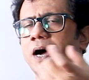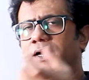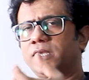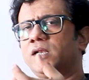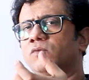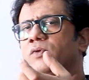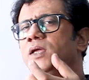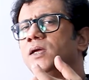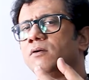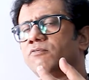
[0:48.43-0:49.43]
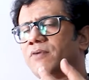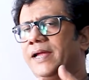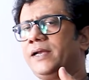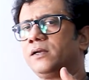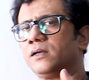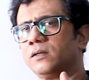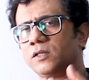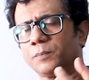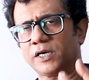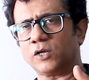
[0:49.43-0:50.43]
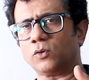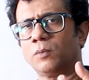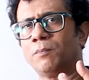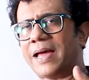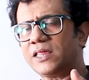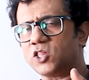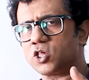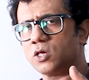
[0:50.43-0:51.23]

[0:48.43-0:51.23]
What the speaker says: until we find the particular match,